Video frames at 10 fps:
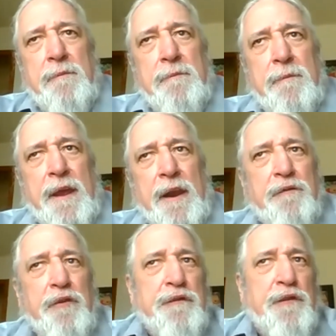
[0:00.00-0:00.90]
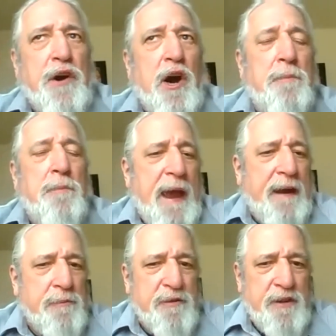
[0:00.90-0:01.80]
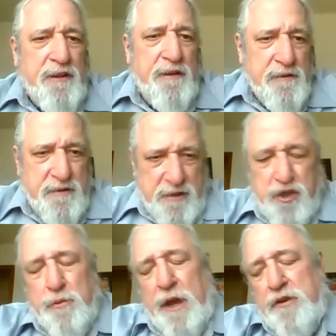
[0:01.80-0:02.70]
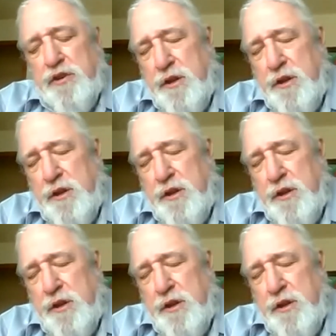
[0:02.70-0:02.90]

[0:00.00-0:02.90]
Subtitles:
in a free fall bankruptcy situation.